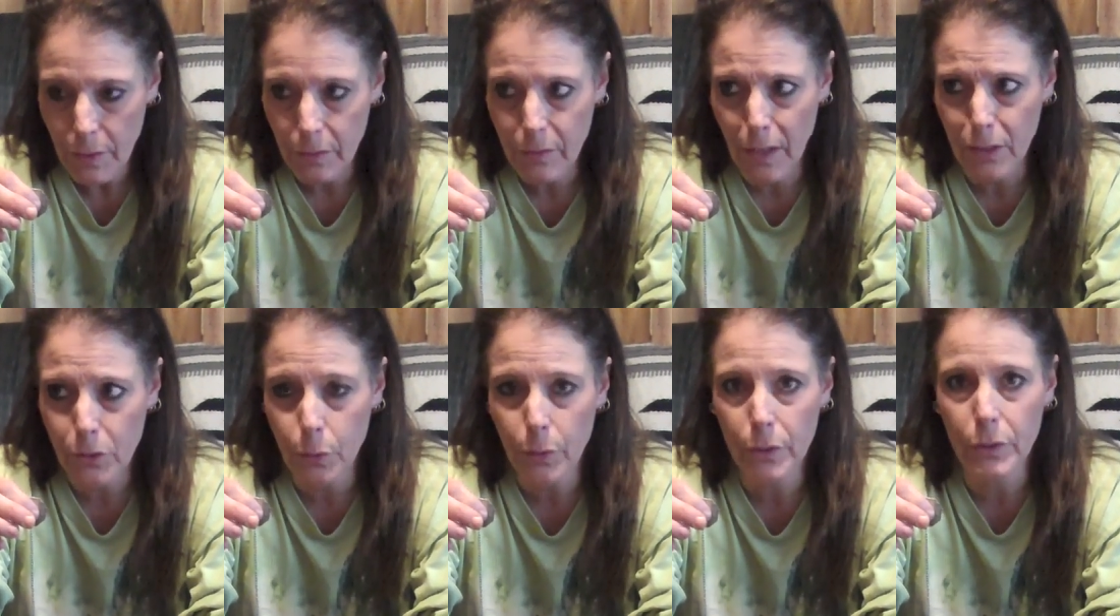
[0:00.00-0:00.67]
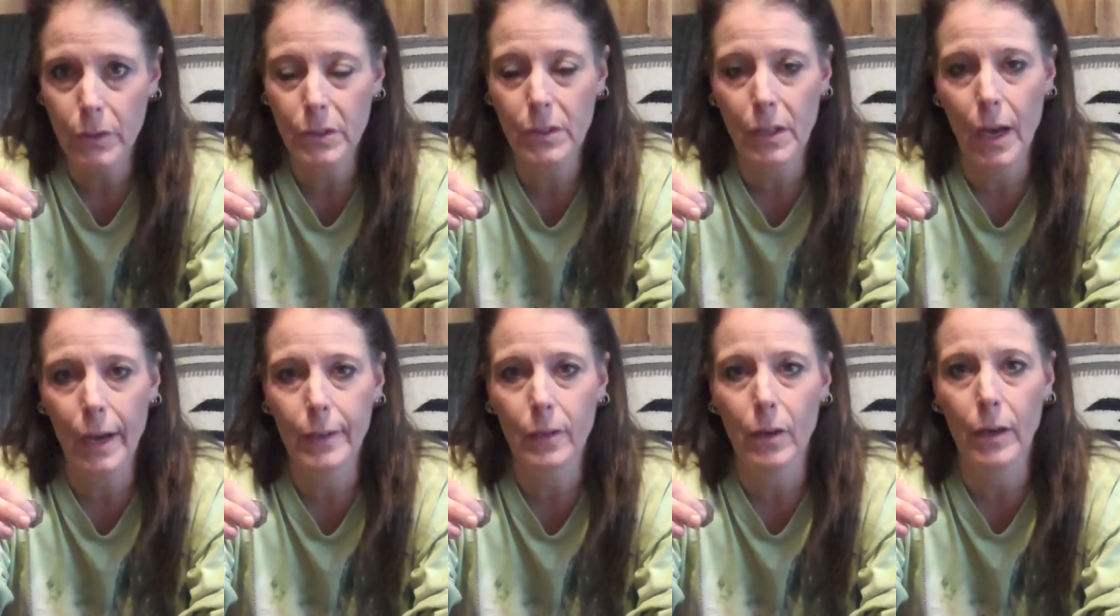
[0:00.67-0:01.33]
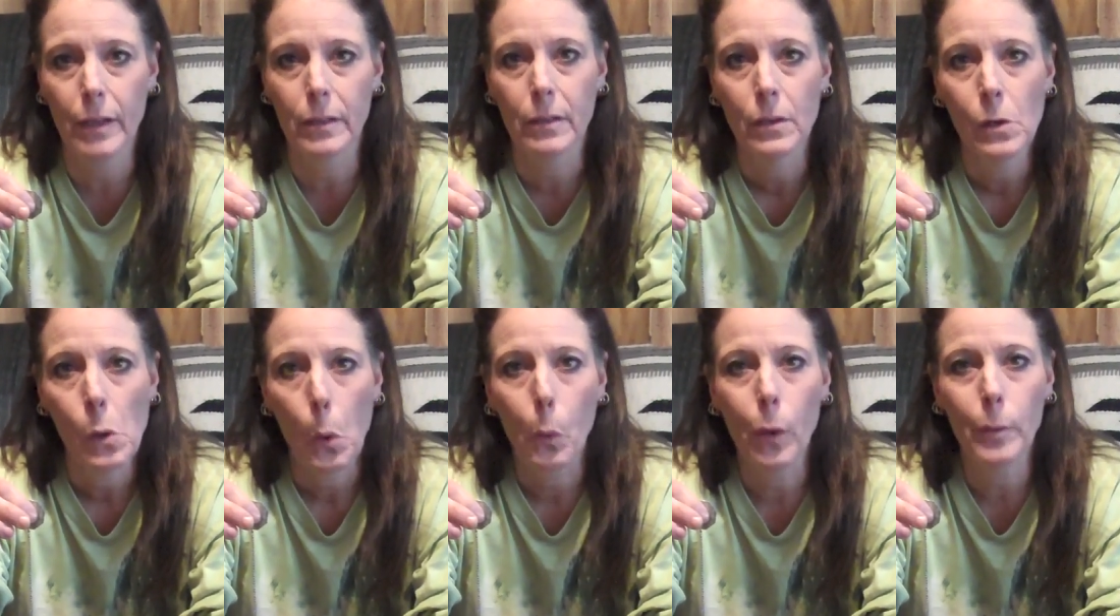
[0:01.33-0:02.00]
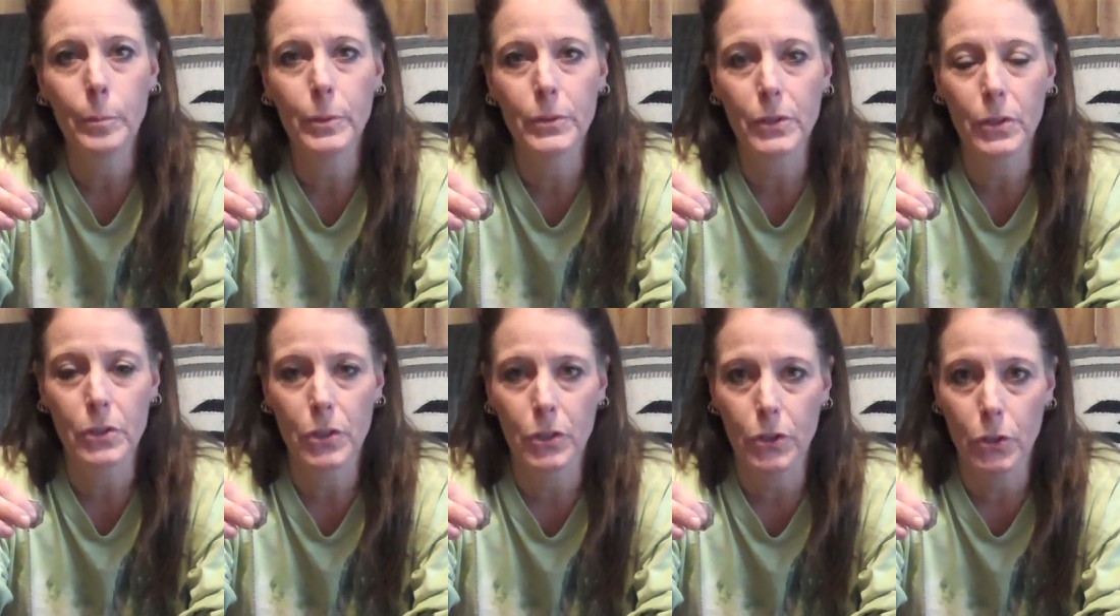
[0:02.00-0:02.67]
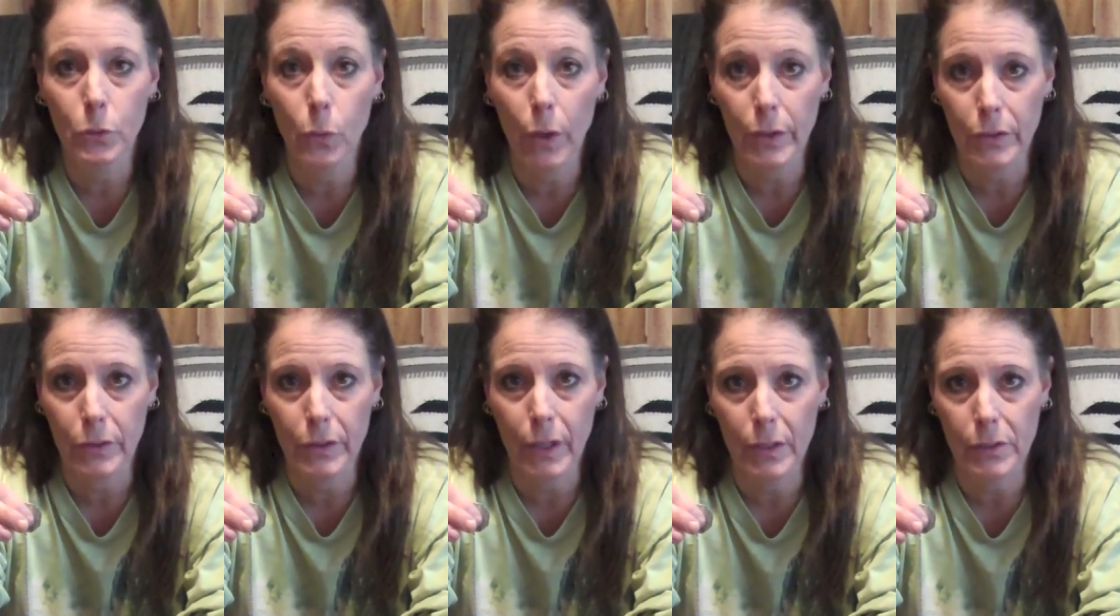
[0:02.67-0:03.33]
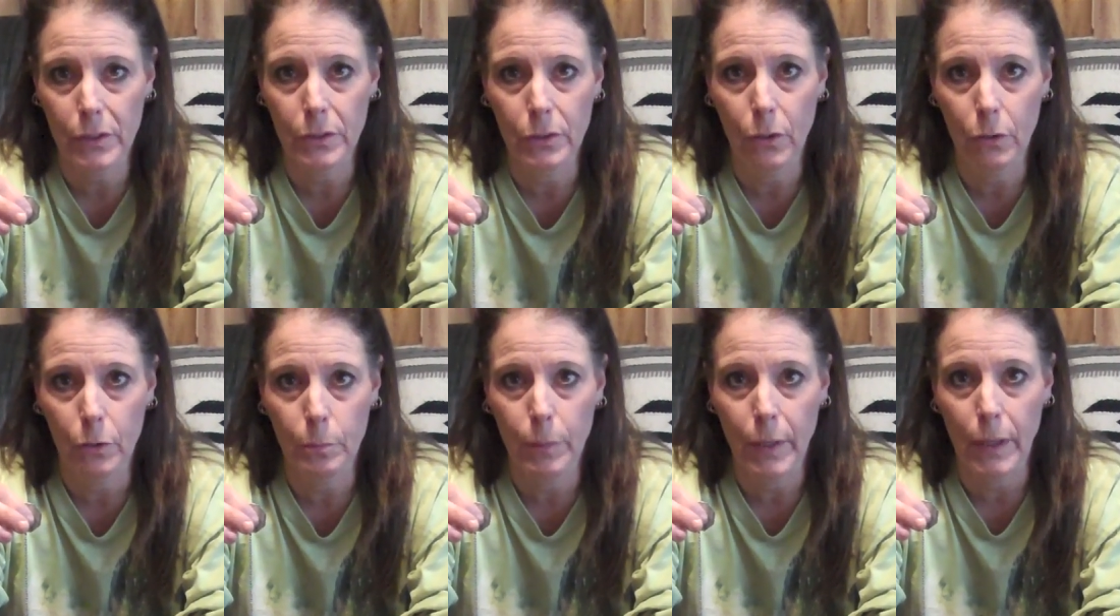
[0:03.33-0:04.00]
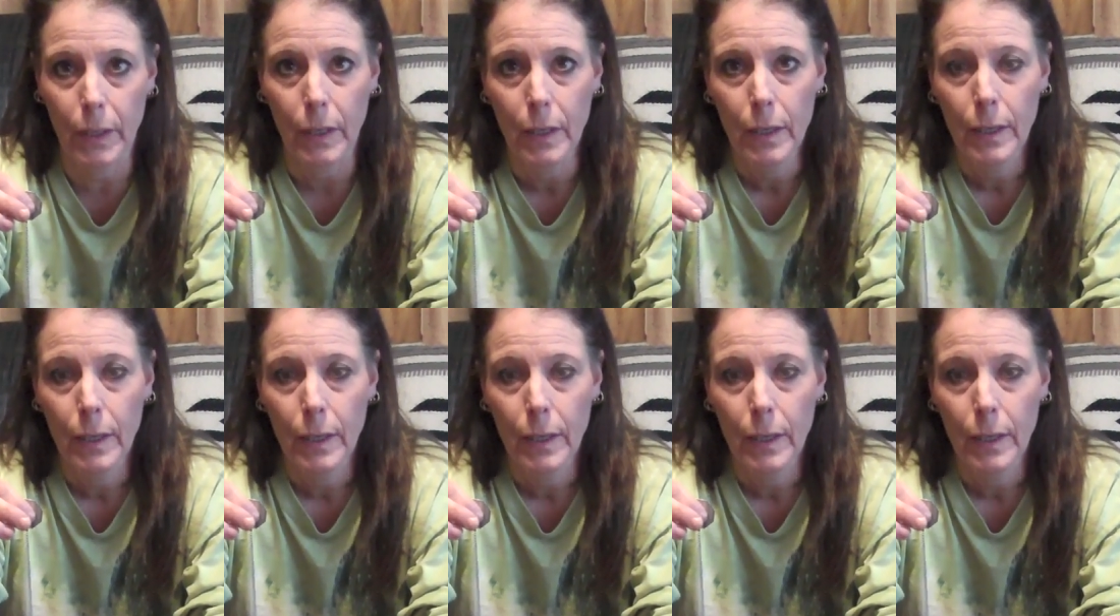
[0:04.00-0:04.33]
That's where you decide on what position you want your yes and no to be.